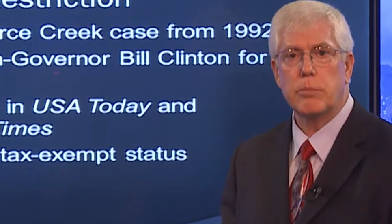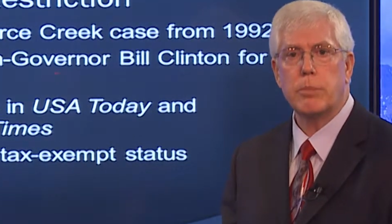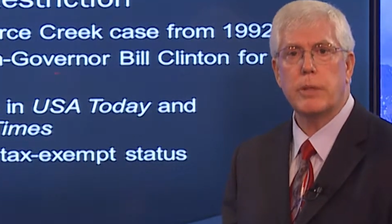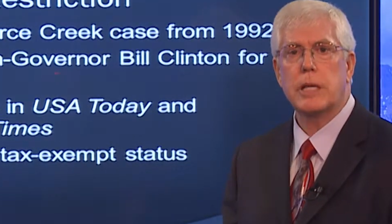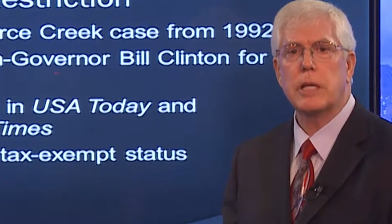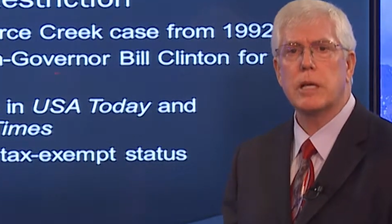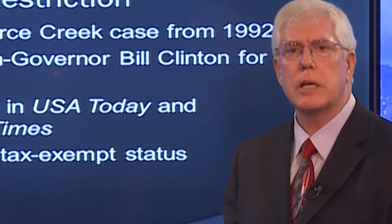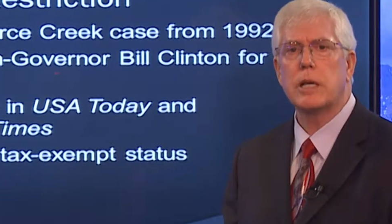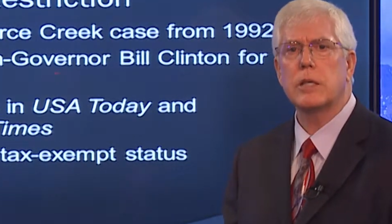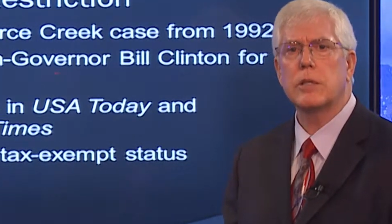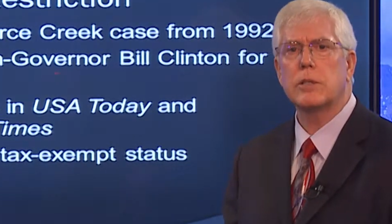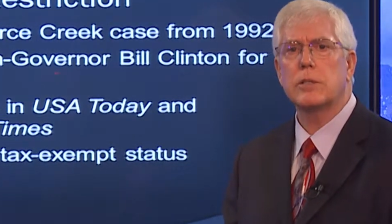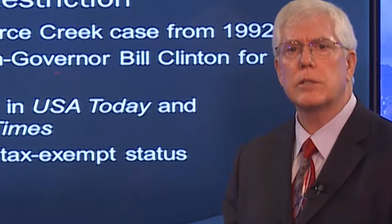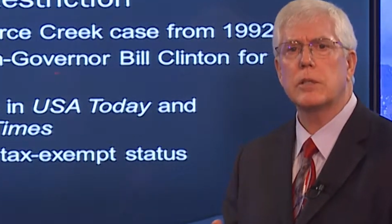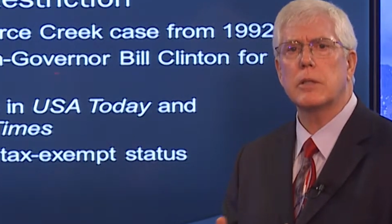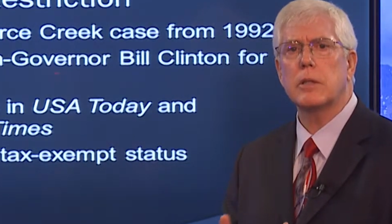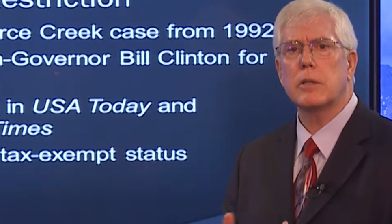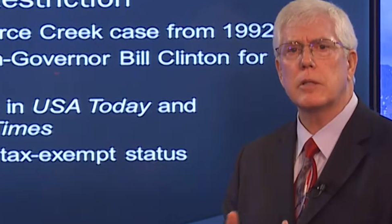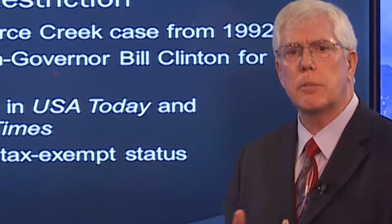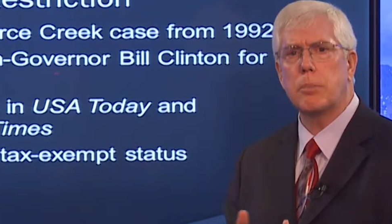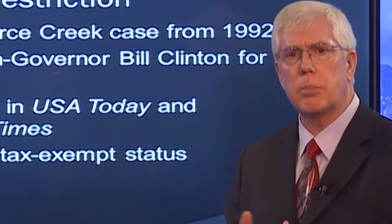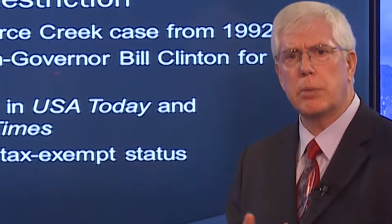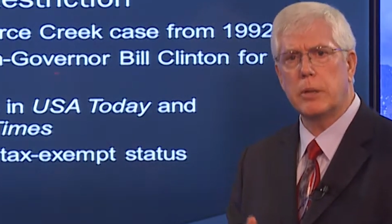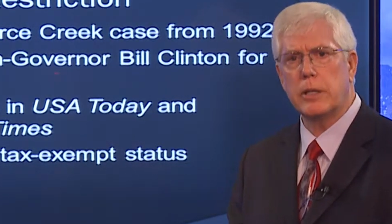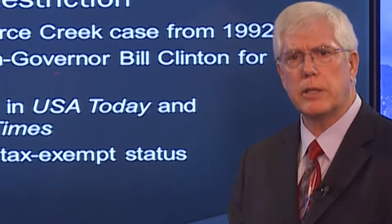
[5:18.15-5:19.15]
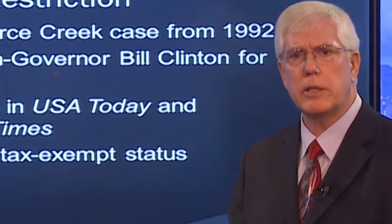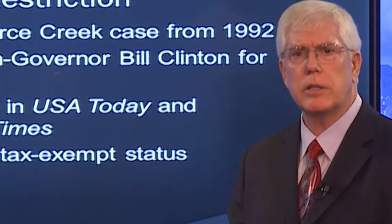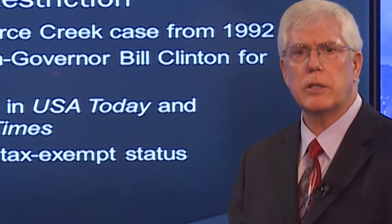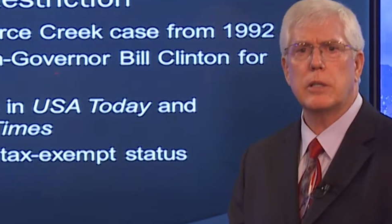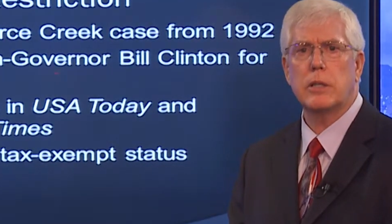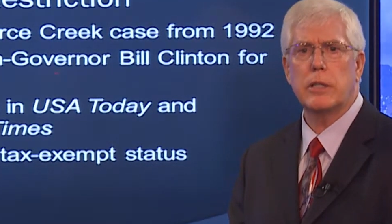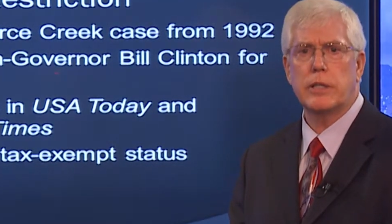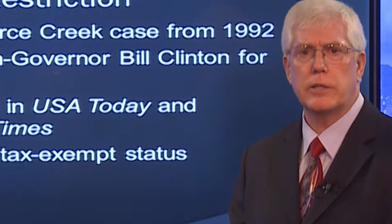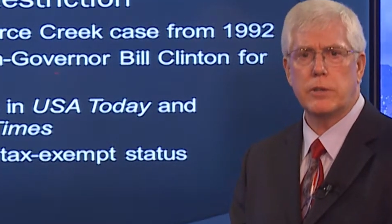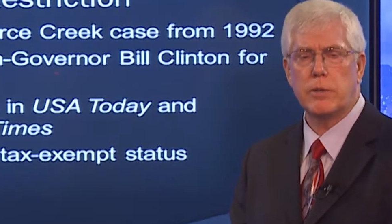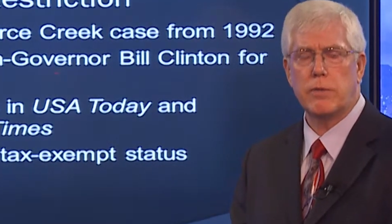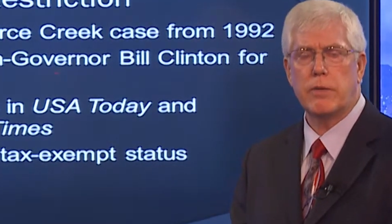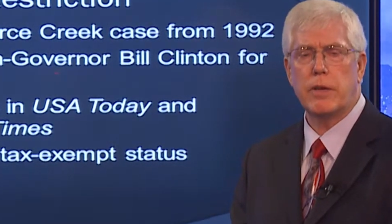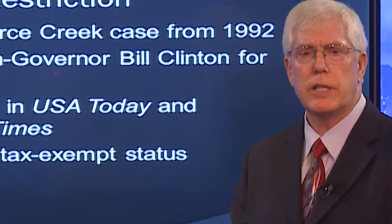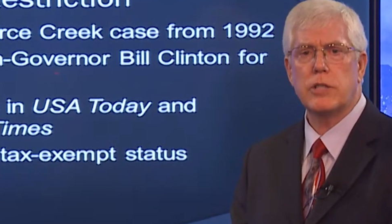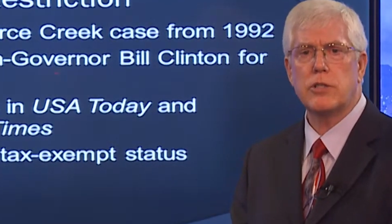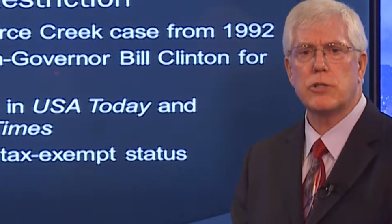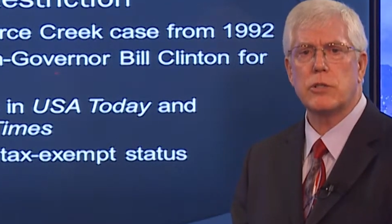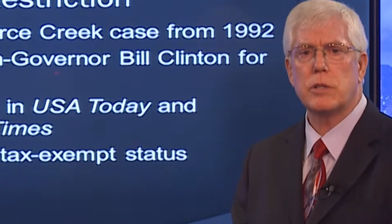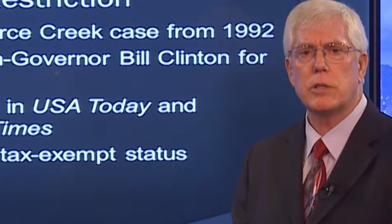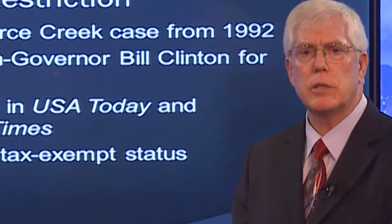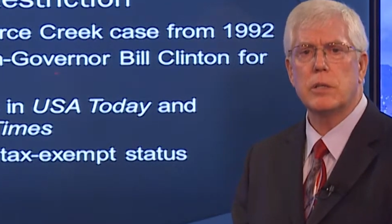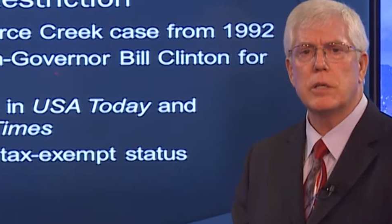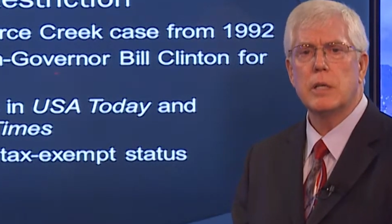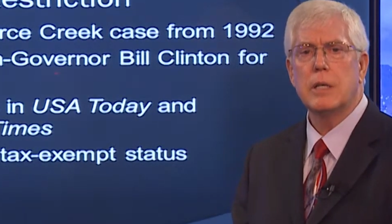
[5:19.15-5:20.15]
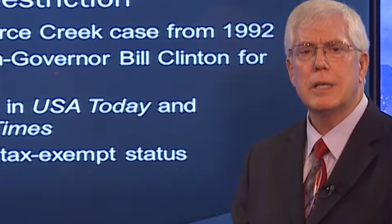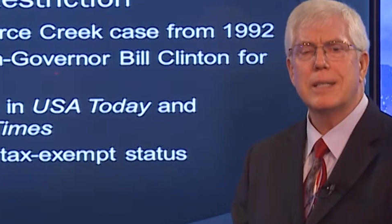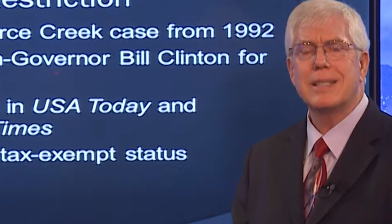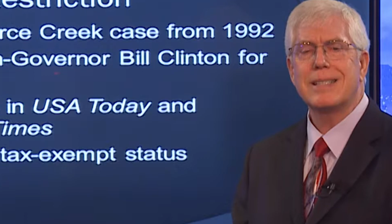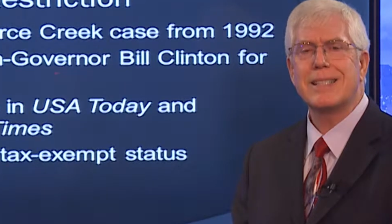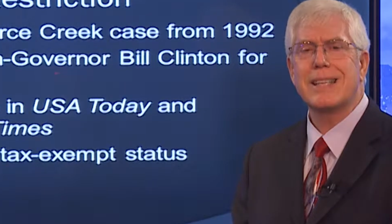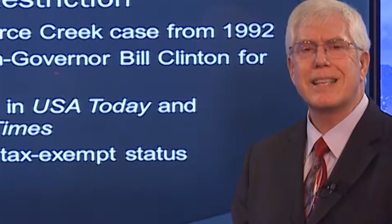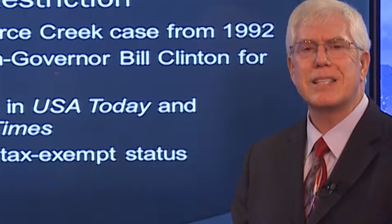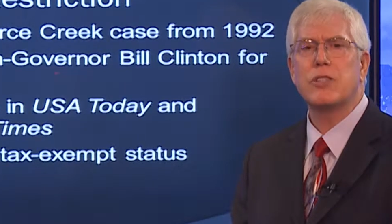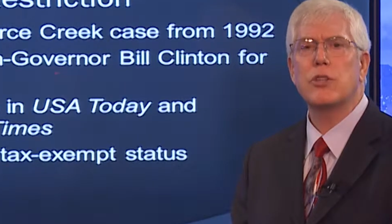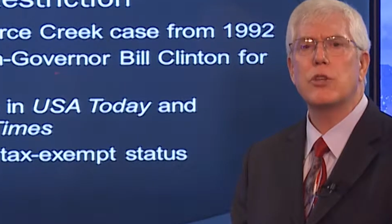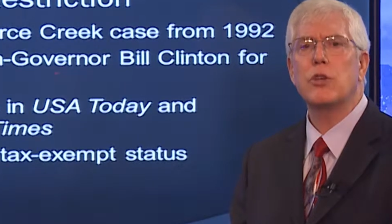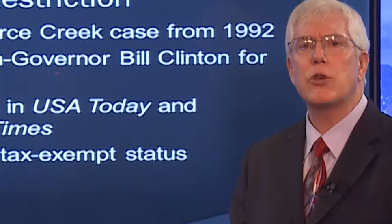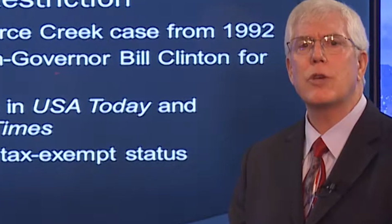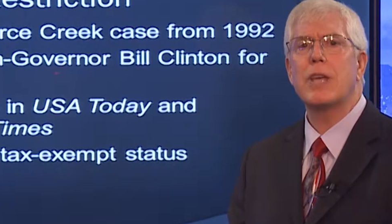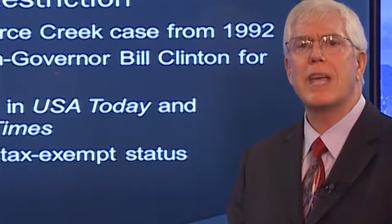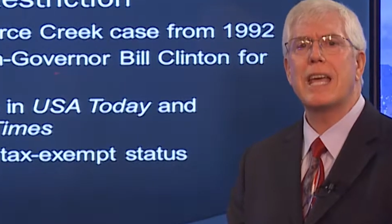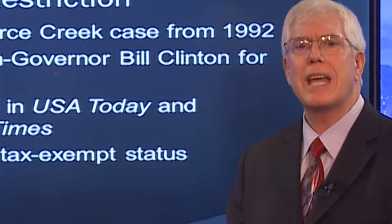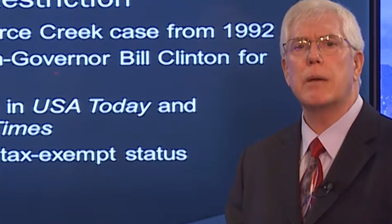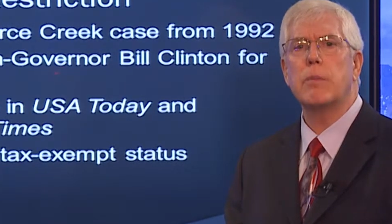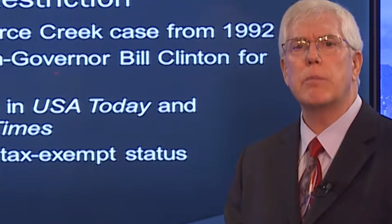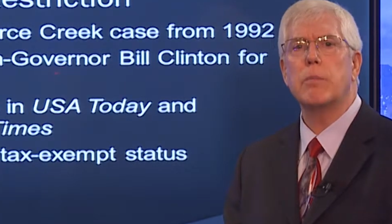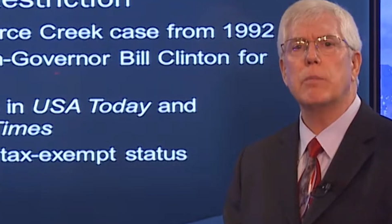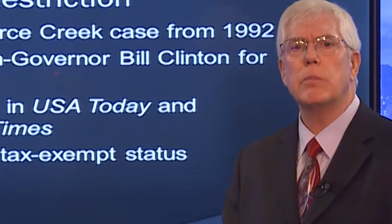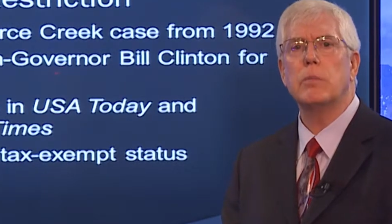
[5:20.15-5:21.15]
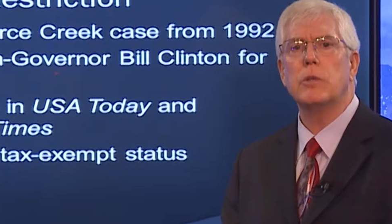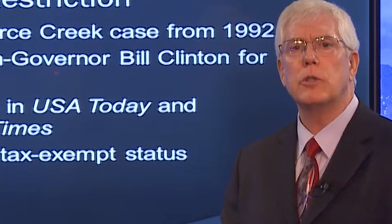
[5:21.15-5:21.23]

because the political intervention says that you can't